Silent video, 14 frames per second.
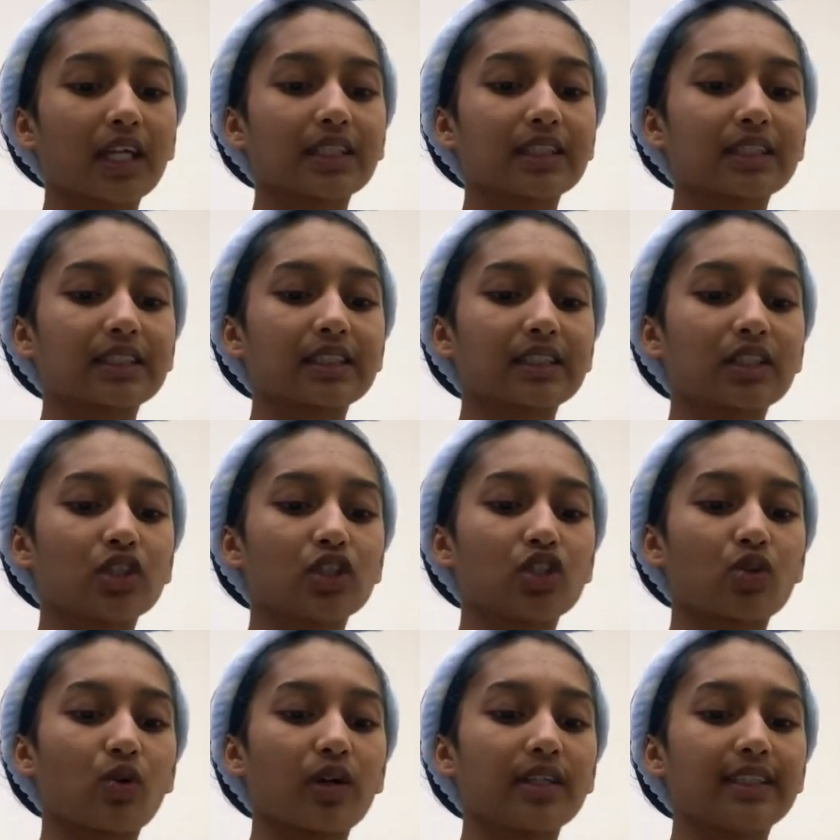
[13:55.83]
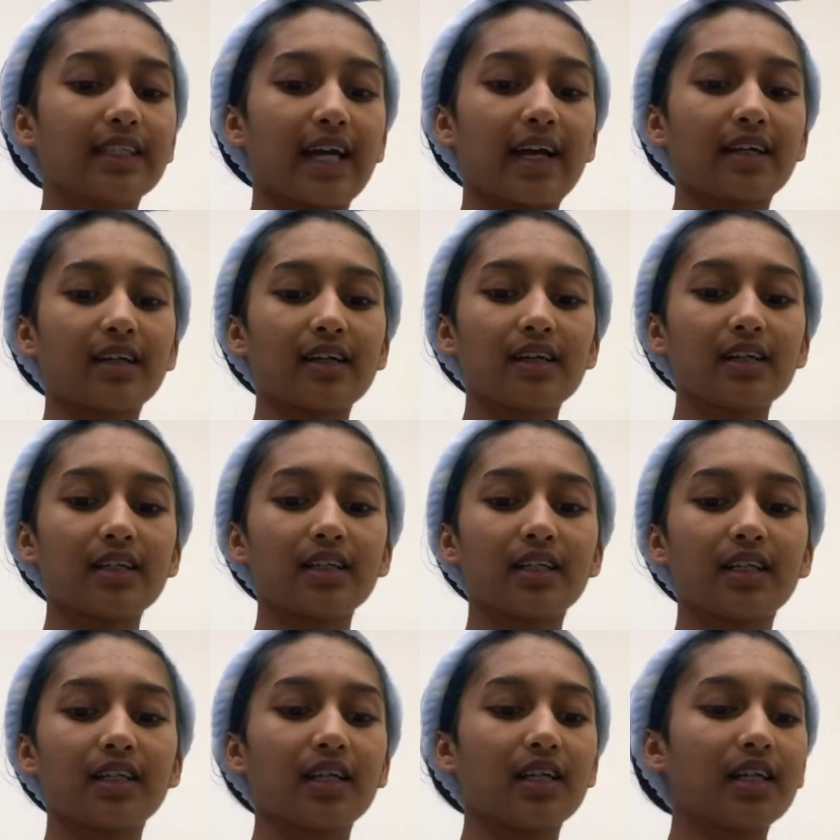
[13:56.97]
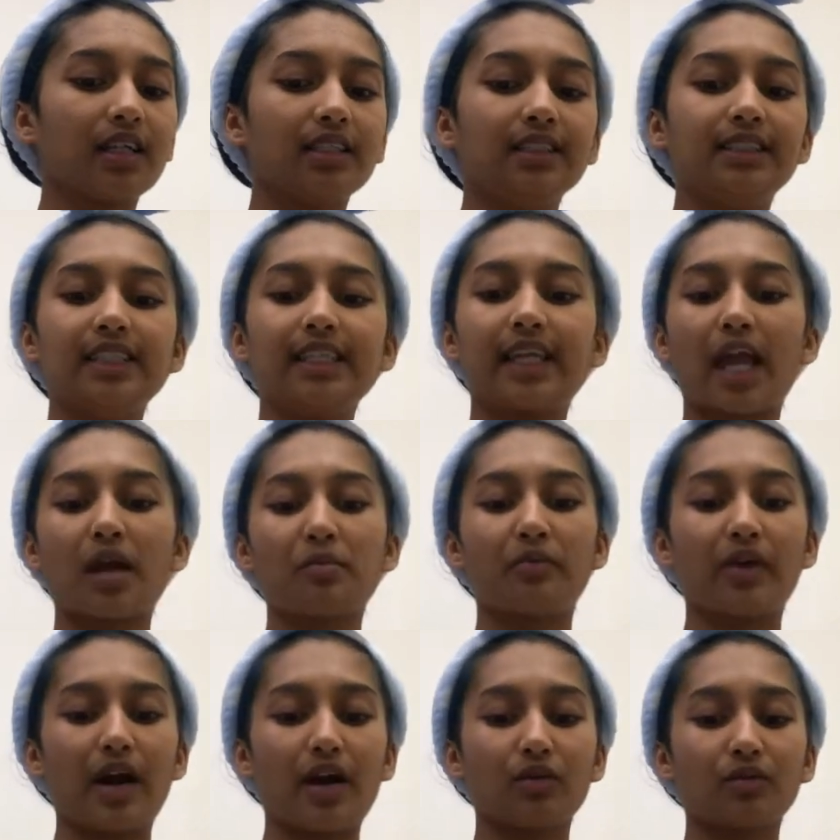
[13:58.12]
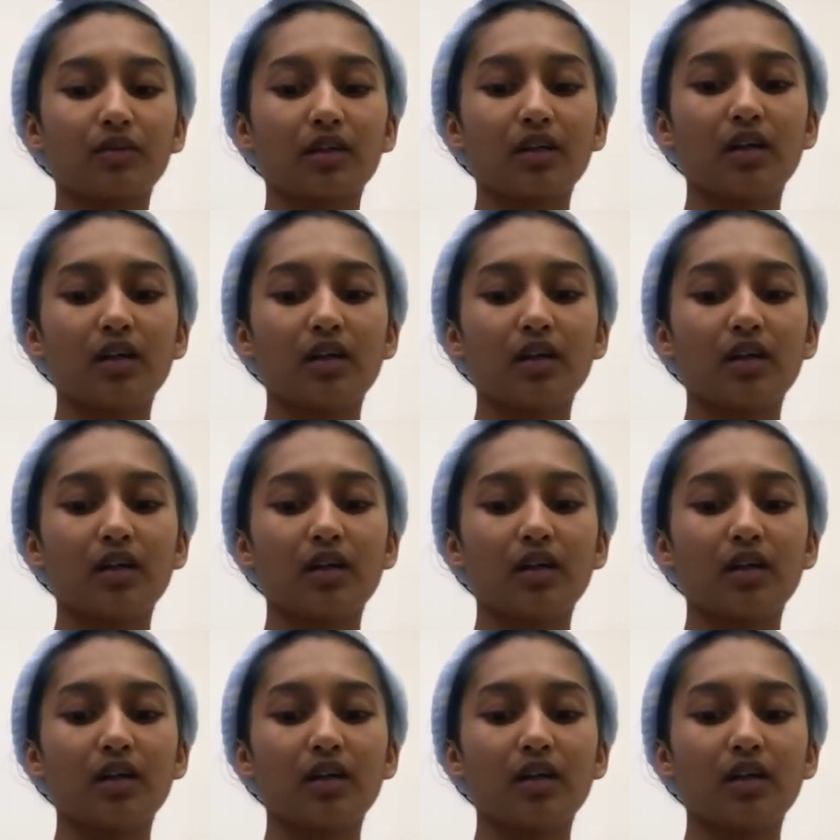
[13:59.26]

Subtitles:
it's Jordana DK Brown.